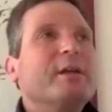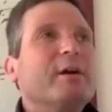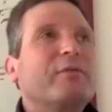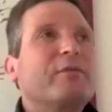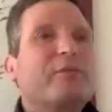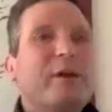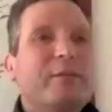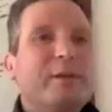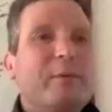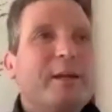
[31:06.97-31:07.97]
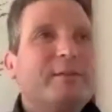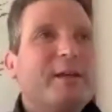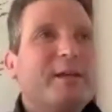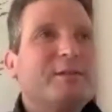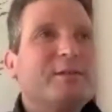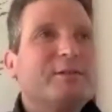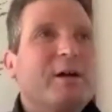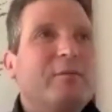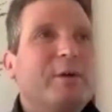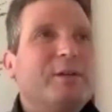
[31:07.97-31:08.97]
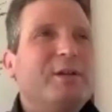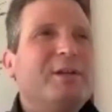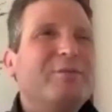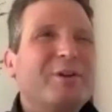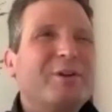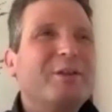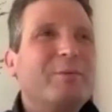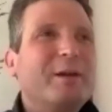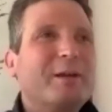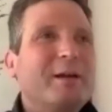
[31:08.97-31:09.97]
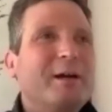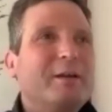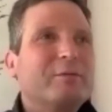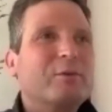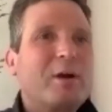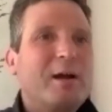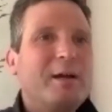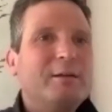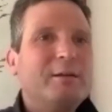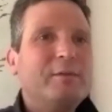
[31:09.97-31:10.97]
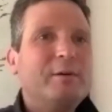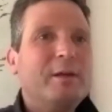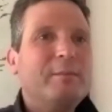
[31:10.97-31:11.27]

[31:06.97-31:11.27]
friendly way to test yourself when you didn't really want to kind of grind, if you know what I mean.